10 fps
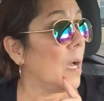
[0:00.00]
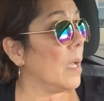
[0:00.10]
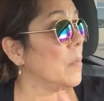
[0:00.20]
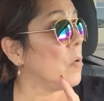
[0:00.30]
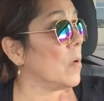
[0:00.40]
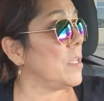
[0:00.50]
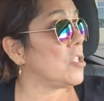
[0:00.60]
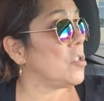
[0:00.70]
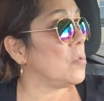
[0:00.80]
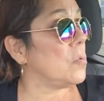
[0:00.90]
I'm going
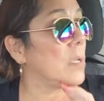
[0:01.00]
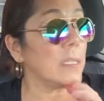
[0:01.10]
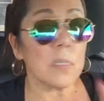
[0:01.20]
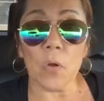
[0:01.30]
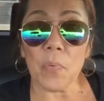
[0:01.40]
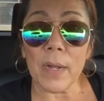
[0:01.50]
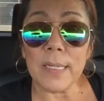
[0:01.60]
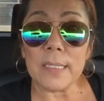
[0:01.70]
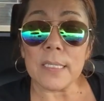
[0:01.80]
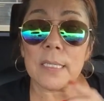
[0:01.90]
to get some more
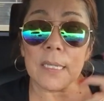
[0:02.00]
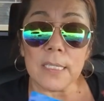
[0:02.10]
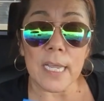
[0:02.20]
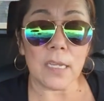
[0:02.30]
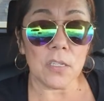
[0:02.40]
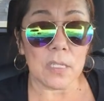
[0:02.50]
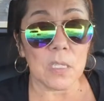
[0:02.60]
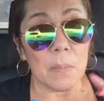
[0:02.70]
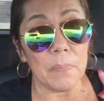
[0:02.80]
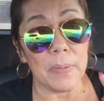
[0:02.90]
presents and then take it to the
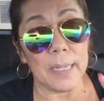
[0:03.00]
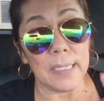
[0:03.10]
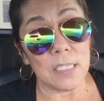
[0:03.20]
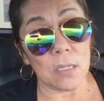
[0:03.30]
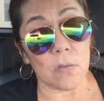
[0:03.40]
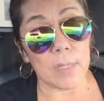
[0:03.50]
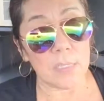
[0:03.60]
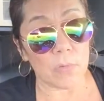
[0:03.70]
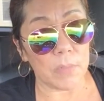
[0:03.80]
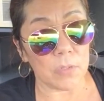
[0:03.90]
same place. So
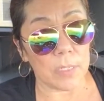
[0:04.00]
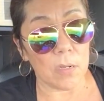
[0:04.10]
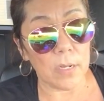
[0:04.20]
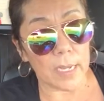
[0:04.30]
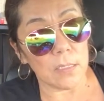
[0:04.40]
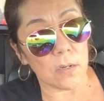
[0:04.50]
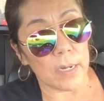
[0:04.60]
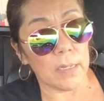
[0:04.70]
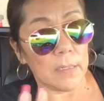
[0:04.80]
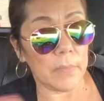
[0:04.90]
that's what I'm doing. Okay,
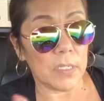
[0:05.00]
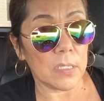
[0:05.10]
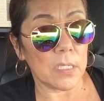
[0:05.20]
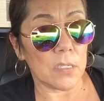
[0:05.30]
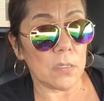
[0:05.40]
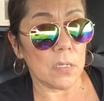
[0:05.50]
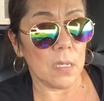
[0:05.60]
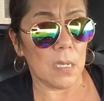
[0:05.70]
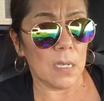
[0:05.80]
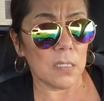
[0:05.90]
sorry. Let me just continue.
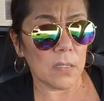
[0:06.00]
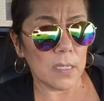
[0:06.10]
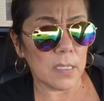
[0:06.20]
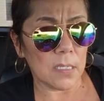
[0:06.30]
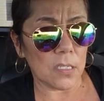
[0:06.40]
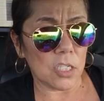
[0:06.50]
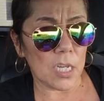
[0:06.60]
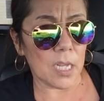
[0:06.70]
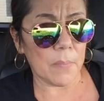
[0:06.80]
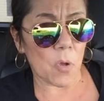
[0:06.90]
So this is a
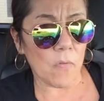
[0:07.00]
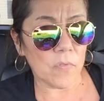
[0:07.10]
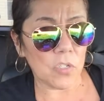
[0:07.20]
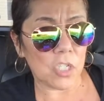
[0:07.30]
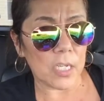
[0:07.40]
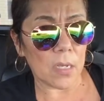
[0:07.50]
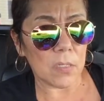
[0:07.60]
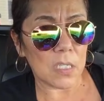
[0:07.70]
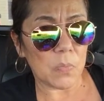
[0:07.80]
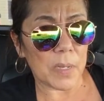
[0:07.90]
Jam Oval Gel
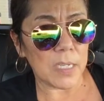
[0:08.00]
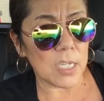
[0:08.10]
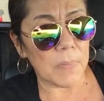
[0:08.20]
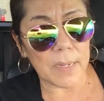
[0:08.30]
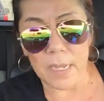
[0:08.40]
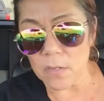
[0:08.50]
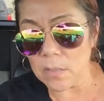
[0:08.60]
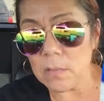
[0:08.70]
Sponge Applicator.